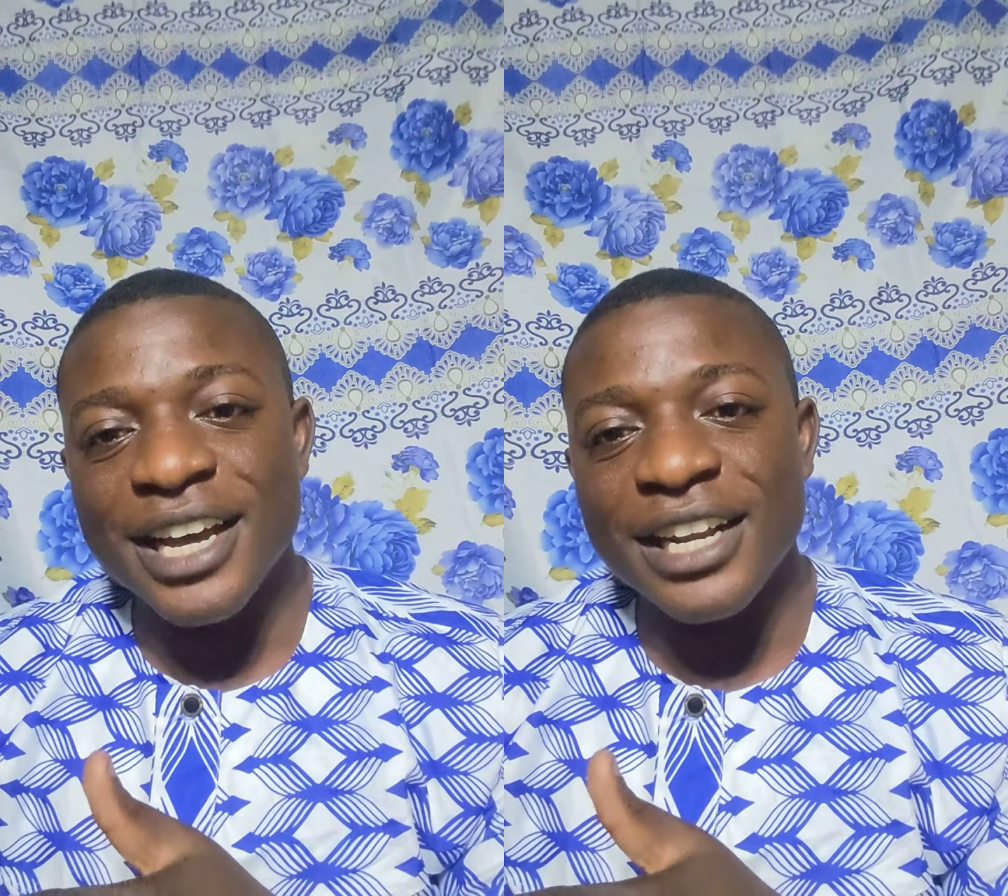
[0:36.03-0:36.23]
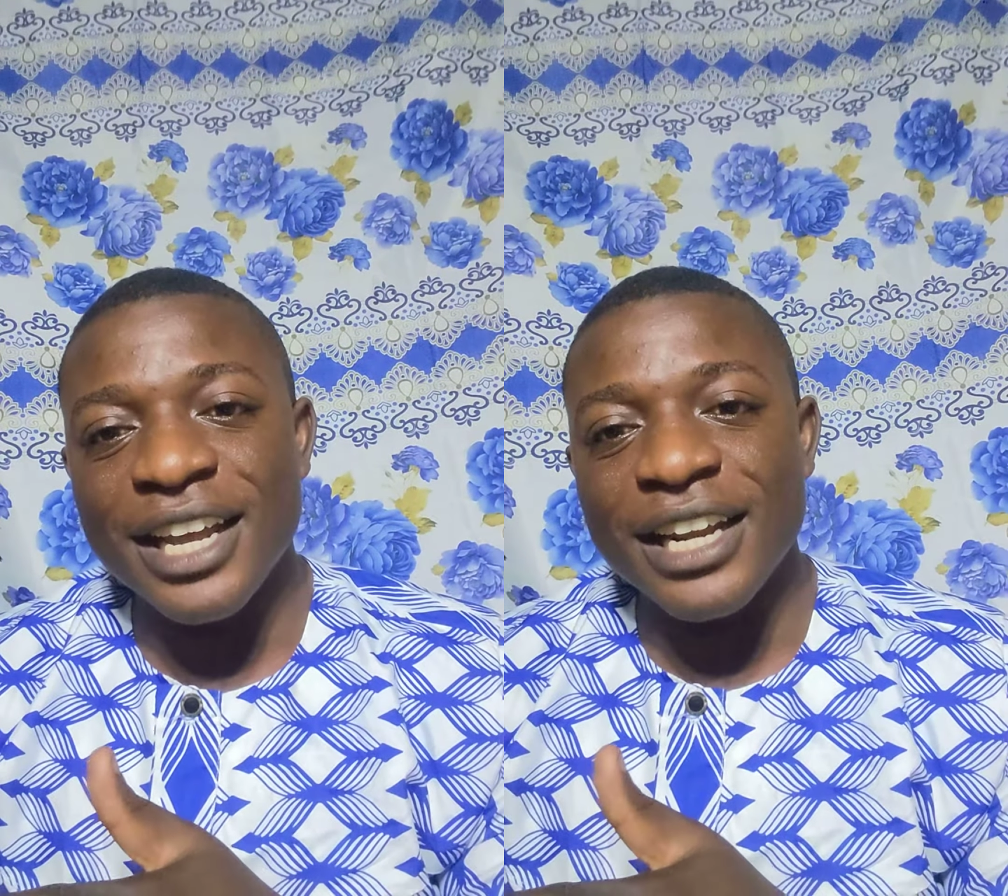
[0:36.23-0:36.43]

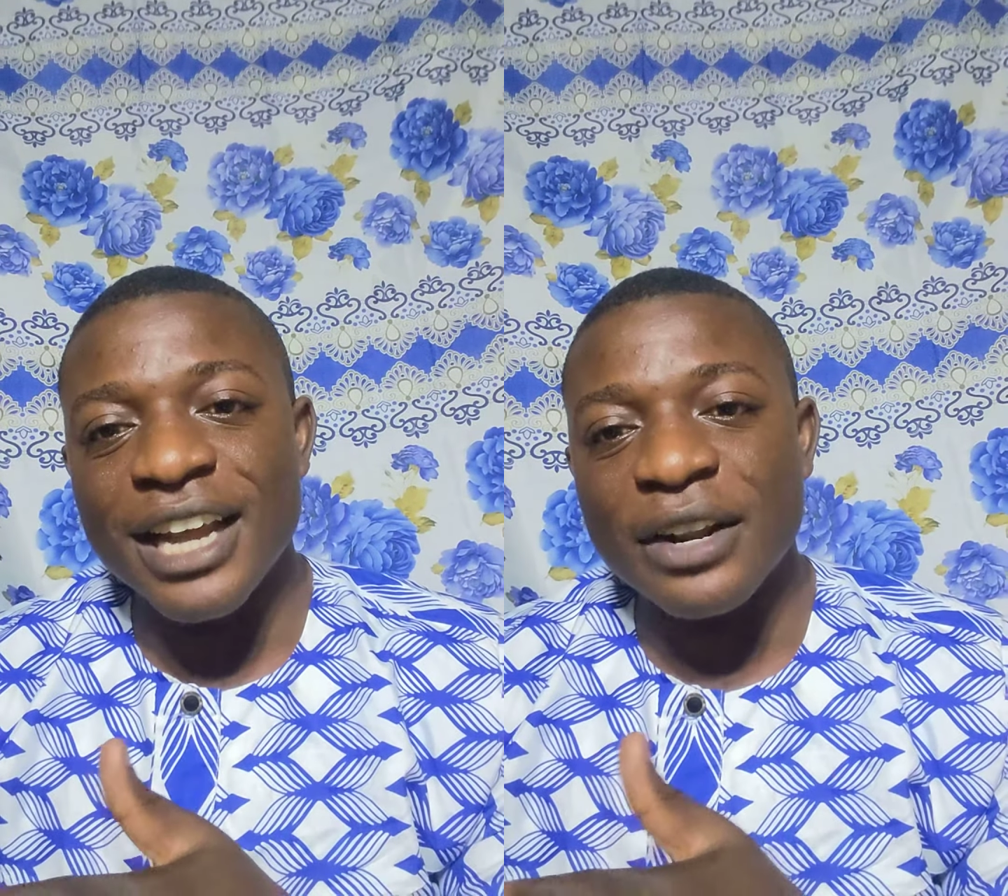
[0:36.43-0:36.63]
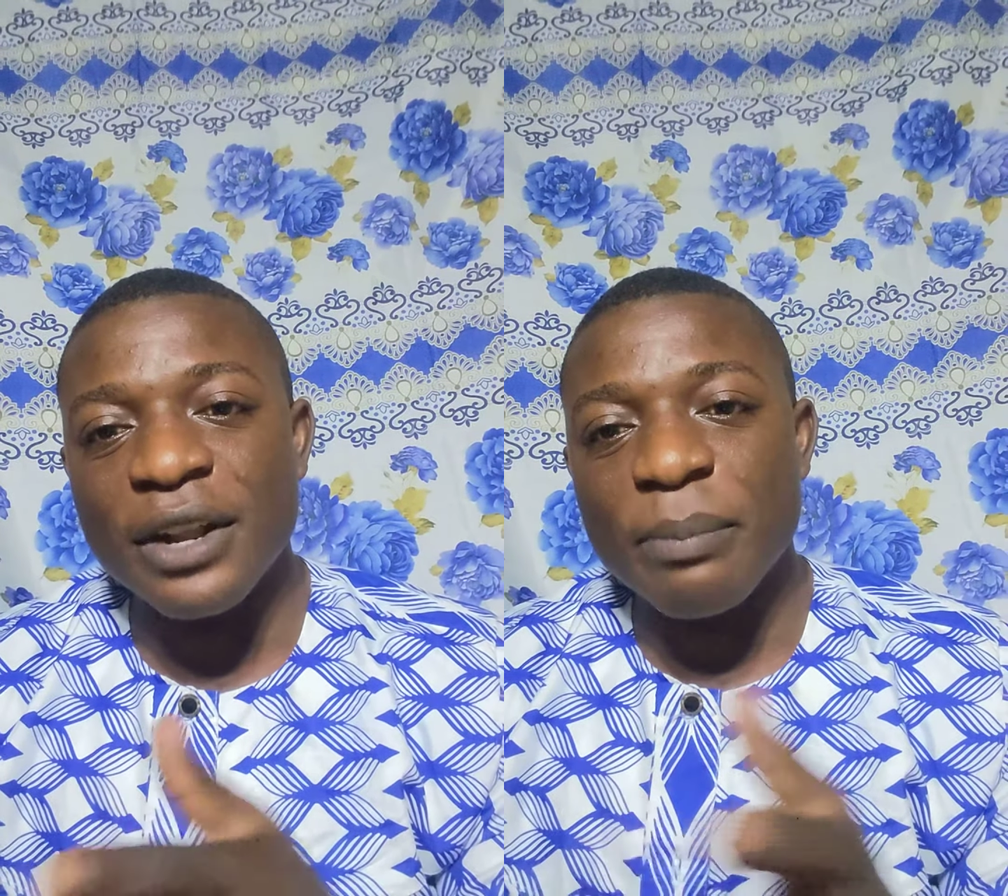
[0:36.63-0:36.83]
and then
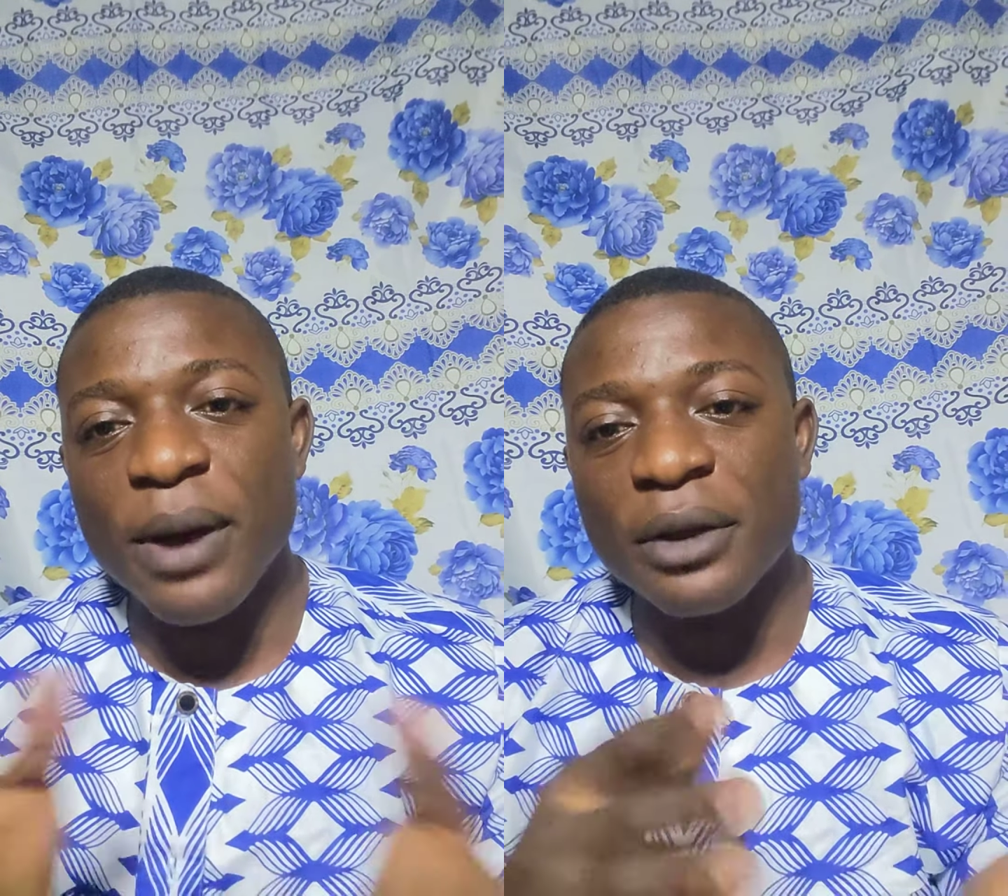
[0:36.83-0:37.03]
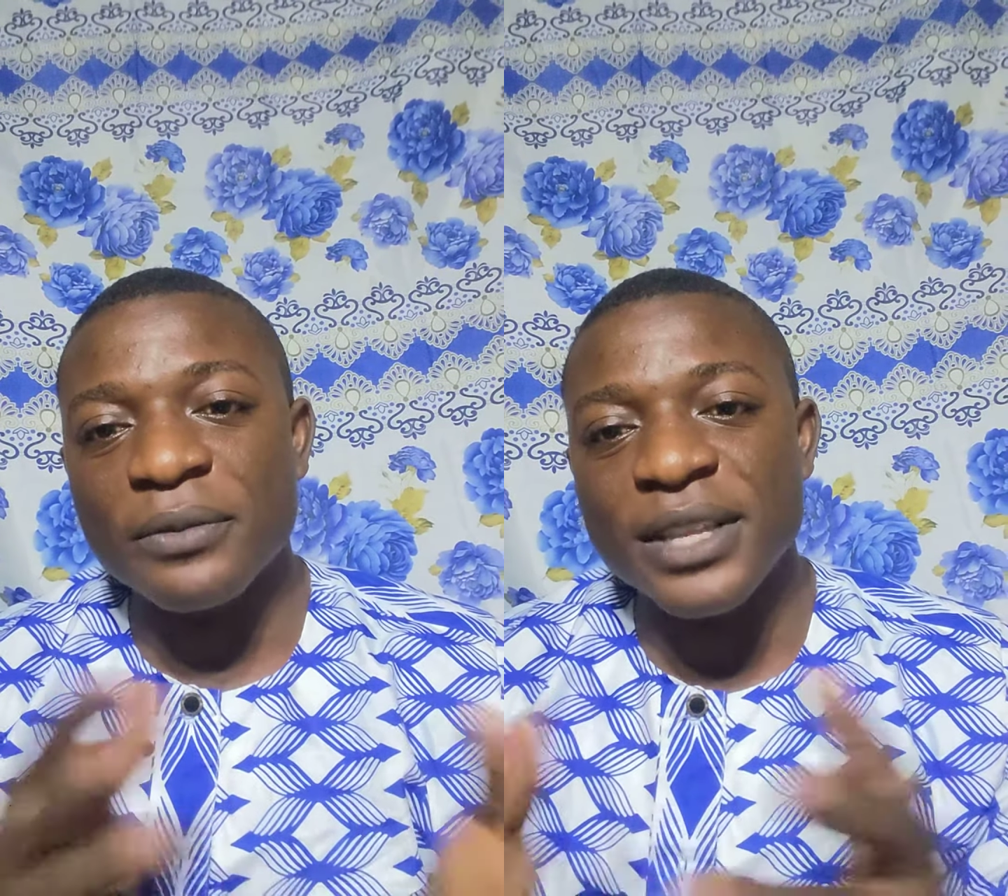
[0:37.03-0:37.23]
another
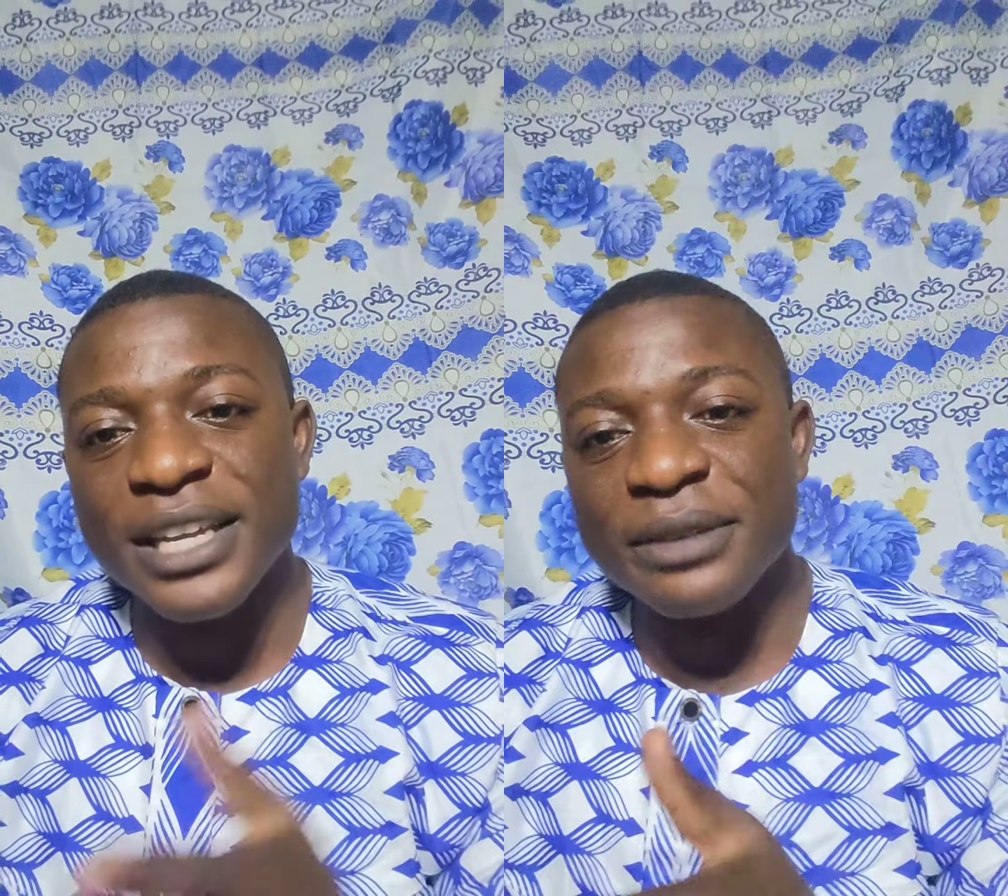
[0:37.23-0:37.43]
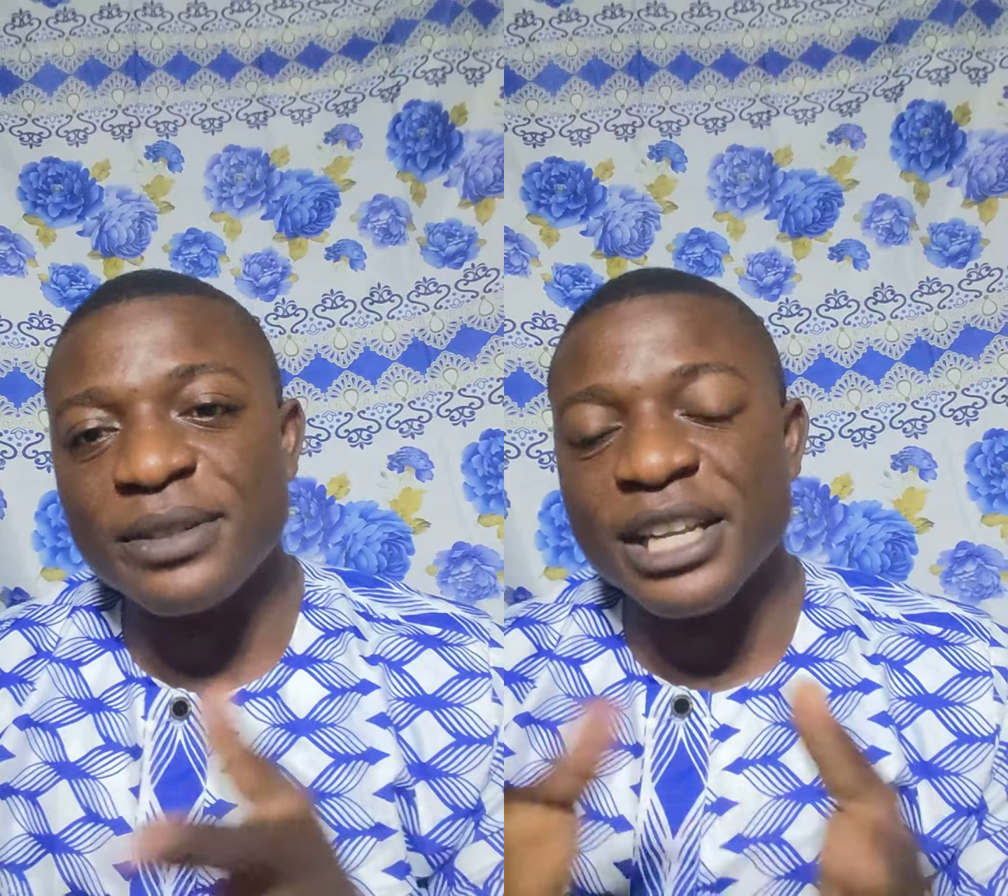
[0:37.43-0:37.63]
part of
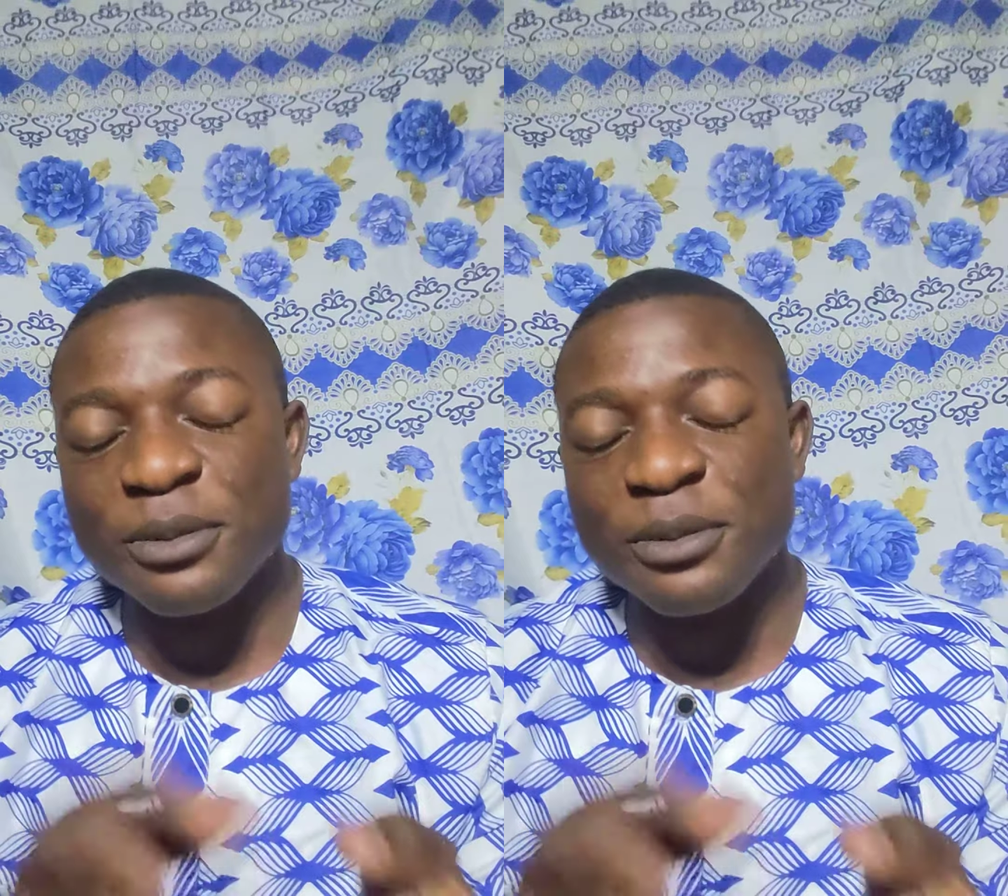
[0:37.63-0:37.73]
the earth is